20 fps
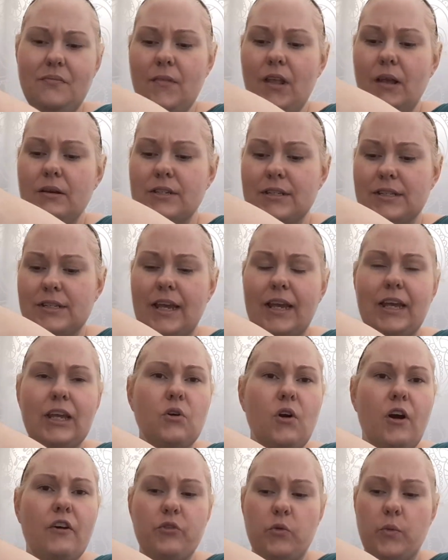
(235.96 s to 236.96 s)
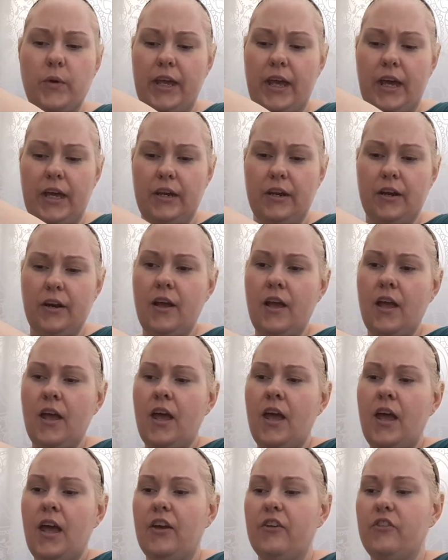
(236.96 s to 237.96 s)
just taking her off the wig head here.
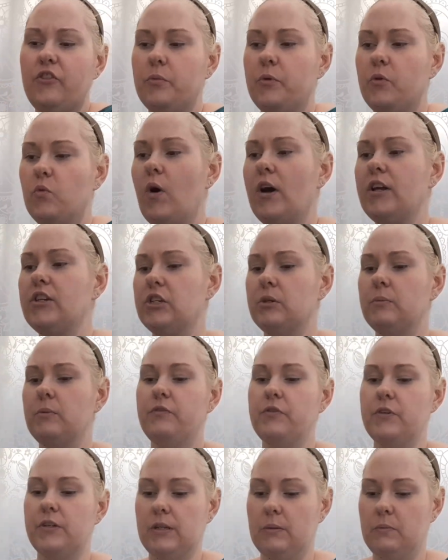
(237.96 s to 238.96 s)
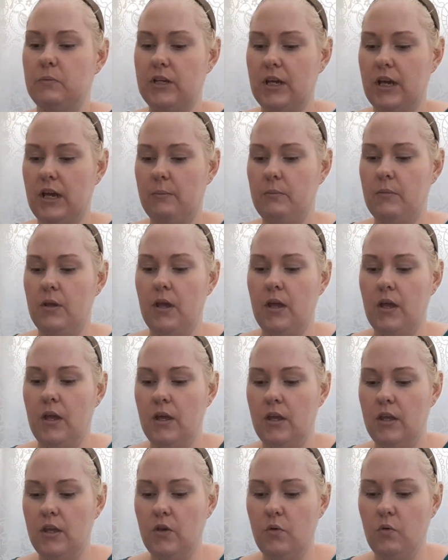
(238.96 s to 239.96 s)
If you've been watching me for some time,
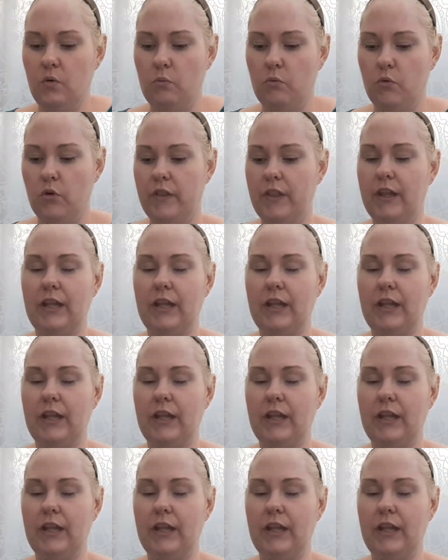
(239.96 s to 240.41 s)
you will more than